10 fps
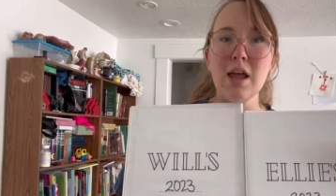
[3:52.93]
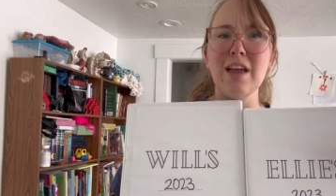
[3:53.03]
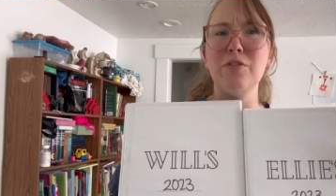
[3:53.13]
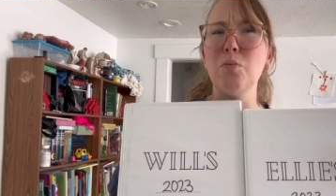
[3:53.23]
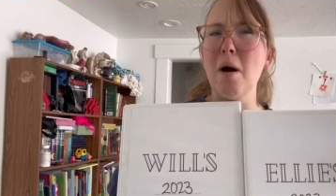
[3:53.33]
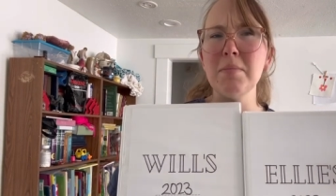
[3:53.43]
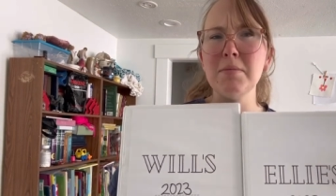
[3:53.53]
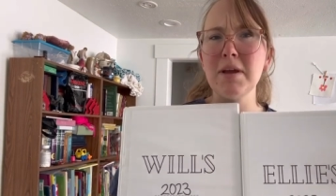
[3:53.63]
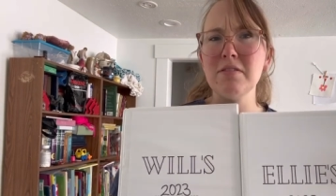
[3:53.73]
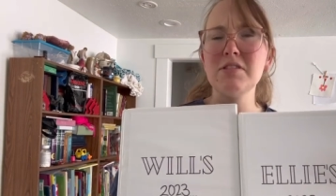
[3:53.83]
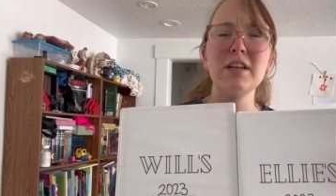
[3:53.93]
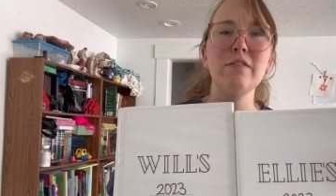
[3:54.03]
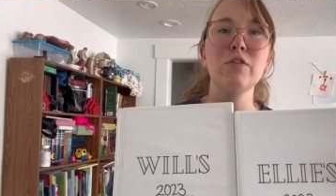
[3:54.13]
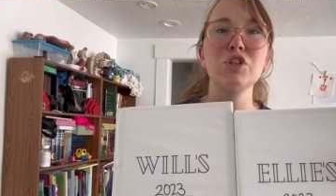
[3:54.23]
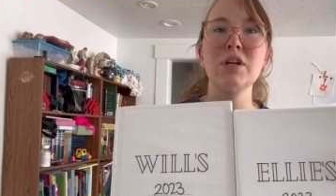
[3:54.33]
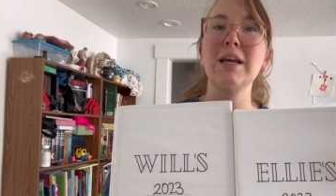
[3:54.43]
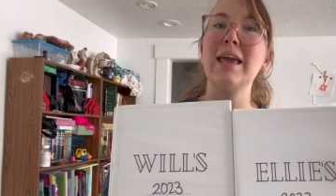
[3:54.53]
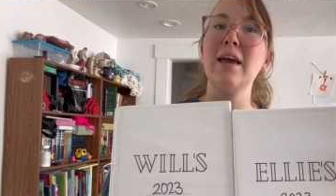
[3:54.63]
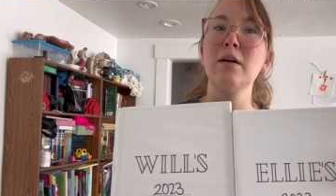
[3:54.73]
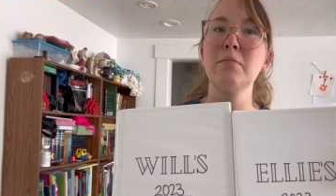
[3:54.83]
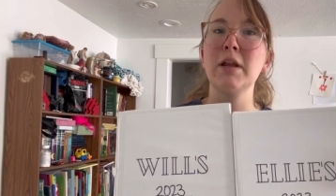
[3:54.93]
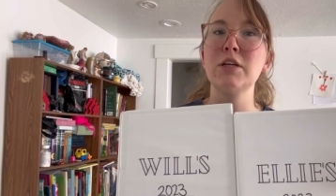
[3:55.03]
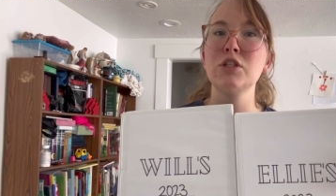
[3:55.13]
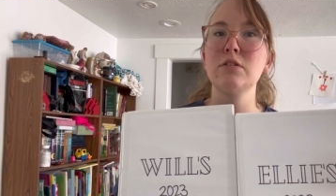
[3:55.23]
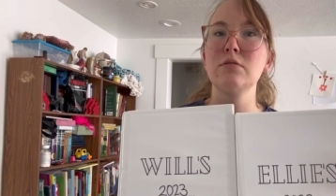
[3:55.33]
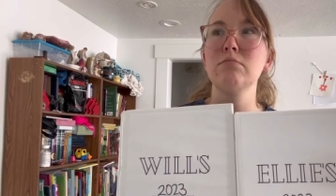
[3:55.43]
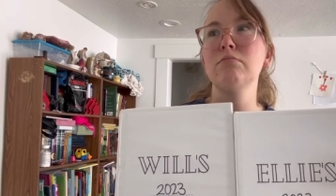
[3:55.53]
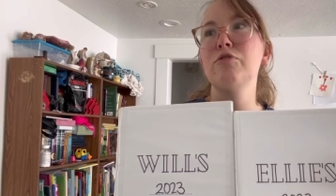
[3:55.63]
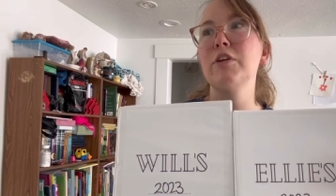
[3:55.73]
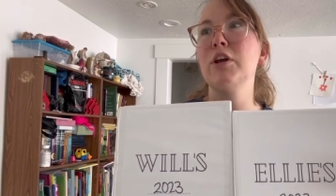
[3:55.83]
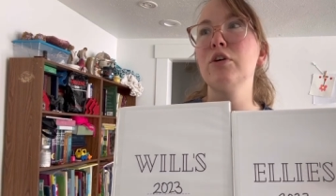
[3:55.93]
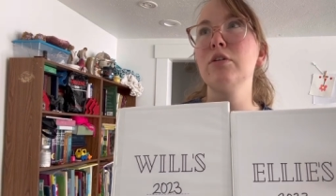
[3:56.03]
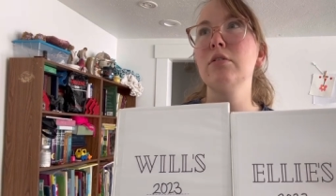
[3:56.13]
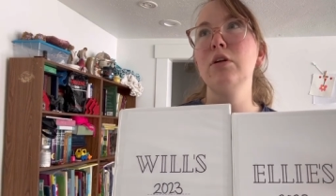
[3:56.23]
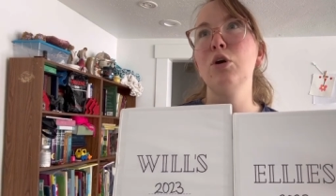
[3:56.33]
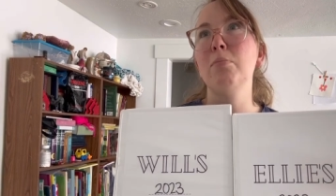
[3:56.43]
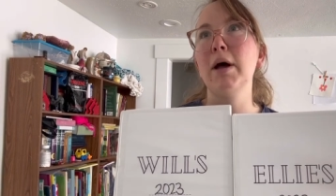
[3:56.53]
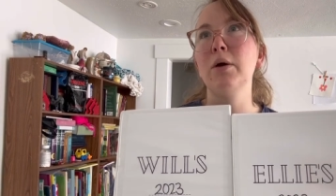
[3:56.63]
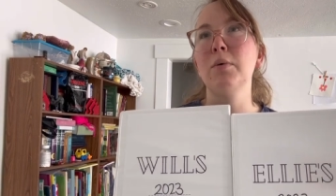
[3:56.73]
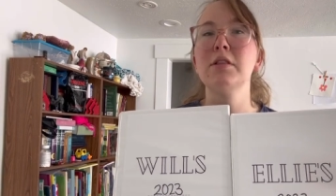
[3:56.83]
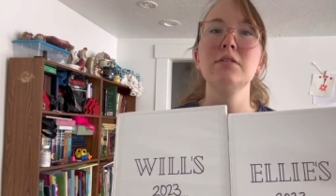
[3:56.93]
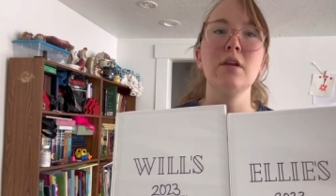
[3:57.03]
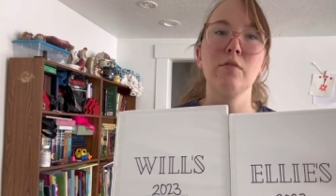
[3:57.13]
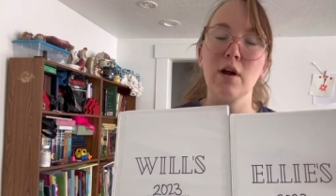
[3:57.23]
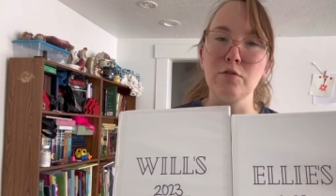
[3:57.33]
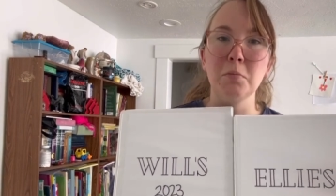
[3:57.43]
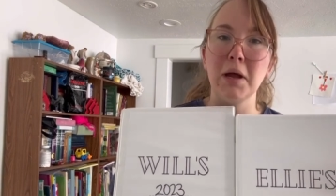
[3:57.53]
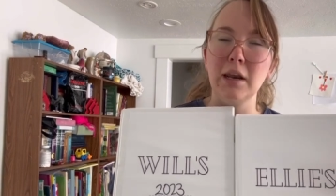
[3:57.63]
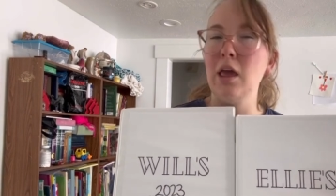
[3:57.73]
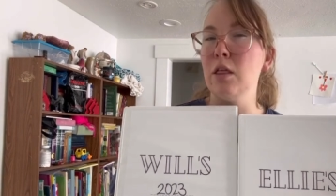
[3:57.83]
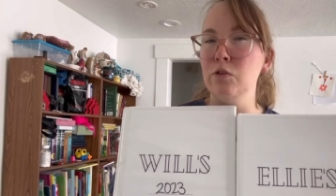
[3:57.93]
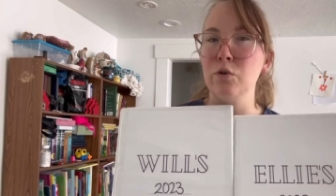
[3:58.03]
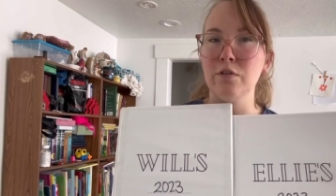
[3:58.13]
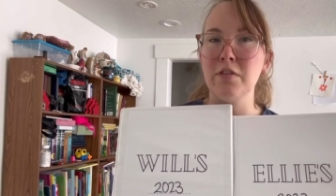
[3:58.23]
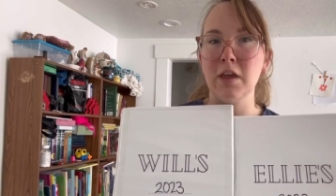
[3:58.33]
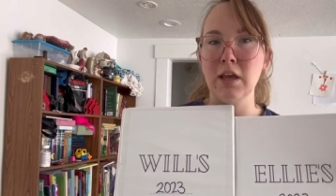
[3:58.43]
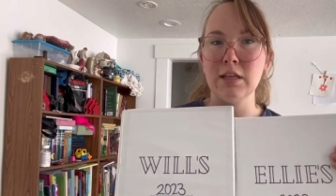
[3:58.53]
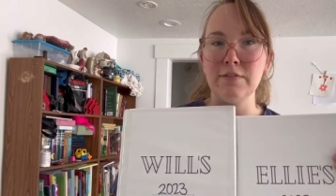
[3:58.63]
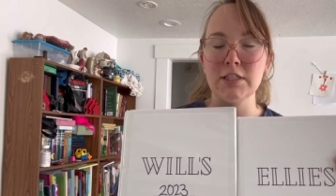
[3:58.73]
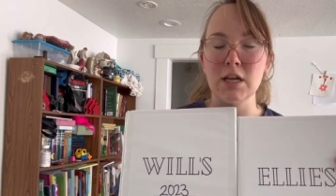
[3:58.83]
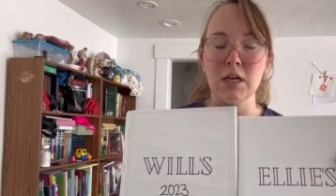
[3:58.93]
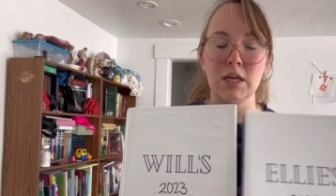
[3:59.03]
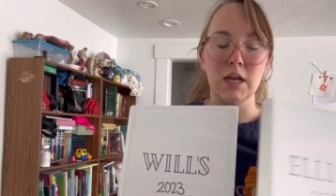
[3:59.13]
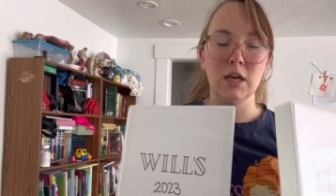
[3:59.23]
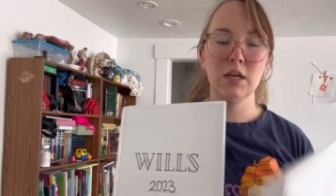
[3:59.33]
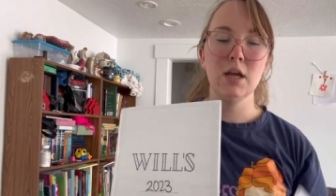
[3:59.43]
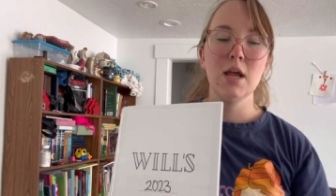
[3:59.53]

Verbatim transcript: If you want me to make the dated version, I can, but I just figured, you know, buy it once and never have to buy it again sort of thing if it's undated.